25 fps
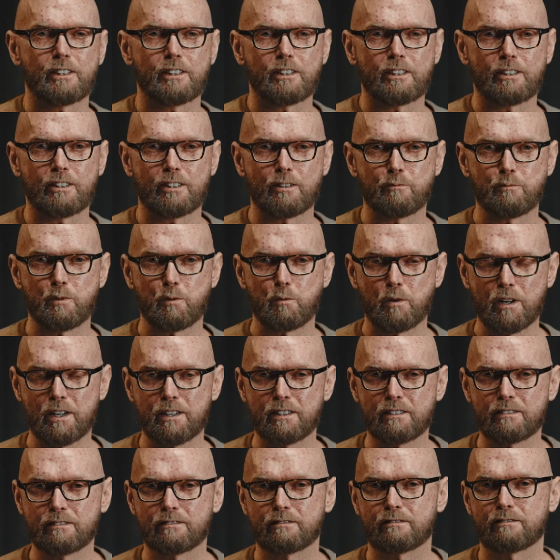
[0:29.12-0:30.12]
Number
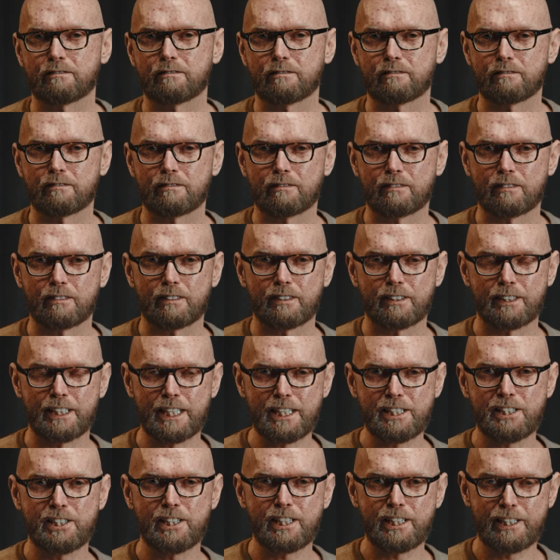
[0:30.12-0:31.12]
1,
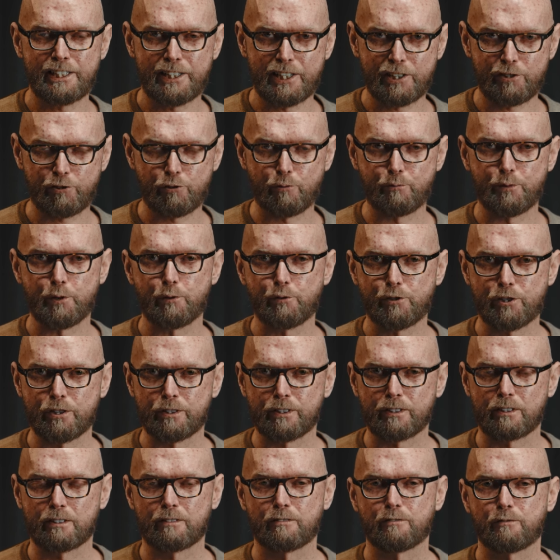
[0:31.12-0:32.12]
DC
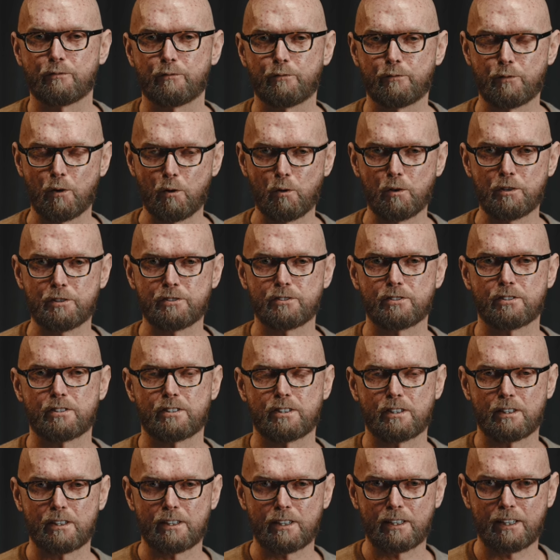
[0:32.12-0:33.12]
distribution,
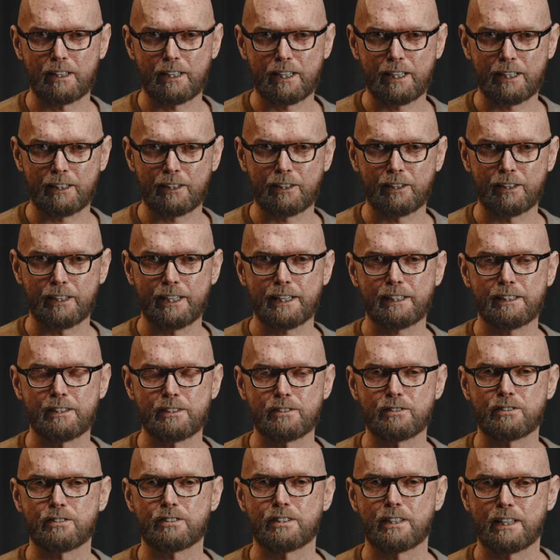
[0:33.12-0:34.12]
faults in
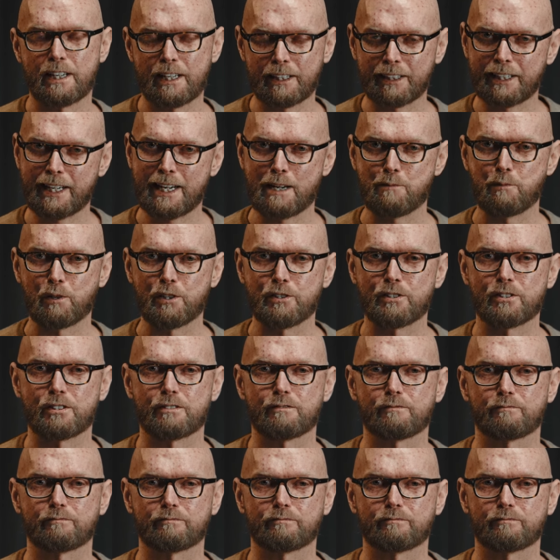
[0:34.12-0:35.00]
connectors and cables.